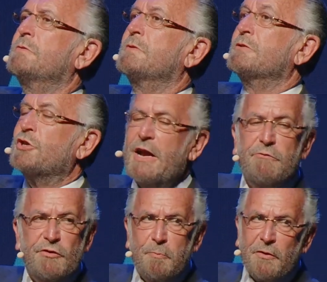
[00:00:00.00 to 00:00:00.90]
shared
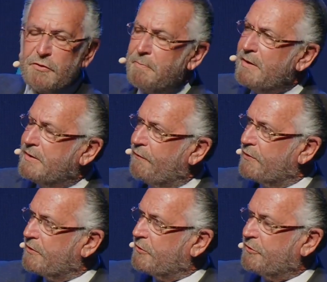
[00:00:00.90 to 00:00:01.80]
responsibility for
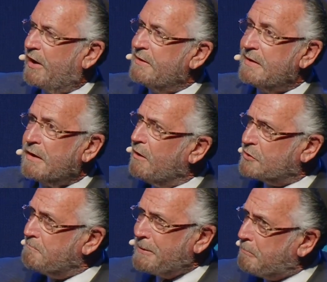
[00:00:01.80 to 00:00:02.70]
the society at large.
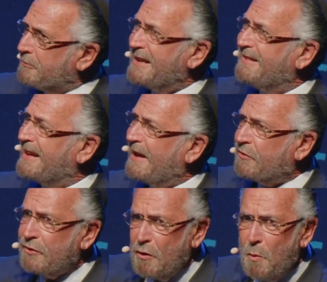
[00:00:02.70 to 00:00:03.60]
And people need to get
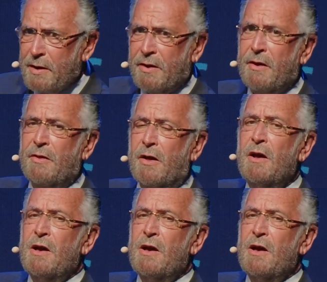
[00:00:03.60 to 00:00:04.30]
to know one another.